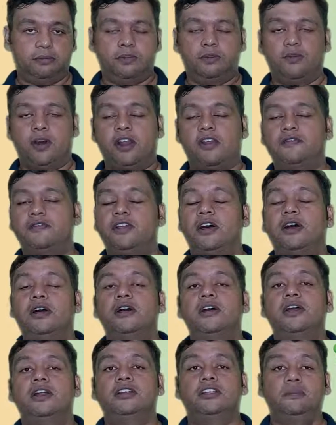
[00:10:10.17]
One of
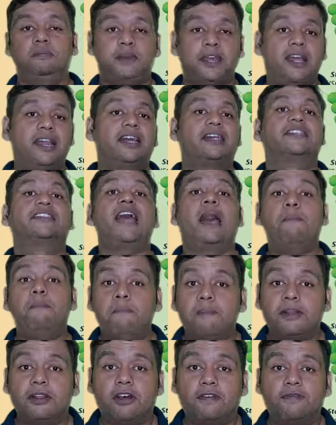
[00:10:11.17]
the typical
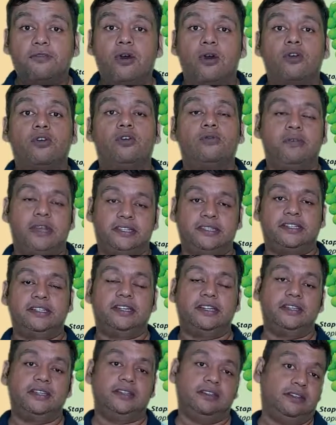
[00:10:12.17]
example of
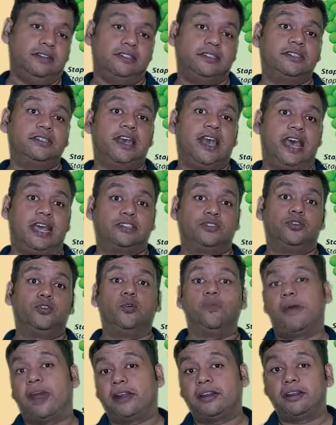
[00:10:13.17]
Coccobacilli is
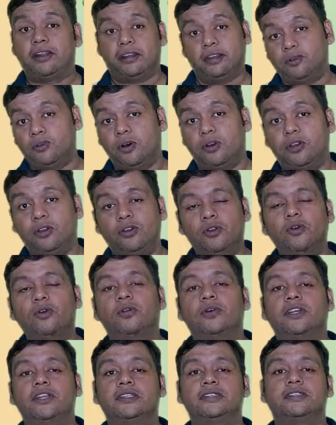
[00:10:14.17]
Azotobacter. You all
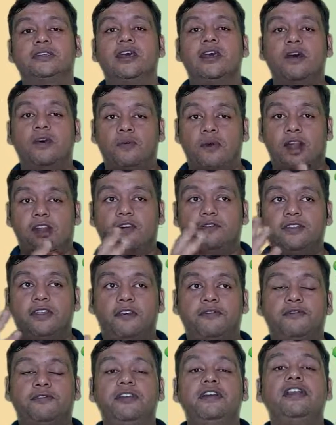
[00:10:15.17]
know it is one of
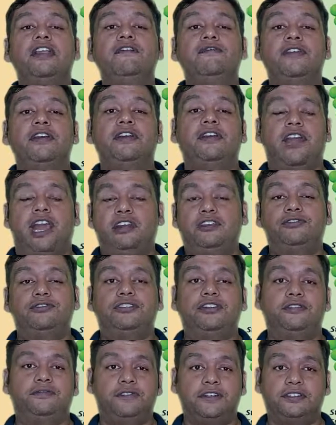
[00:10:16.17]
the free living
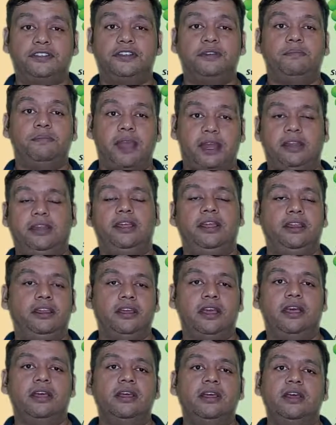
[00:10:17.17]
nitrogen fixing
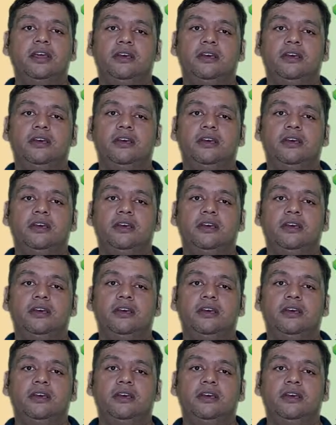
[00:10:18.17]
bacteria.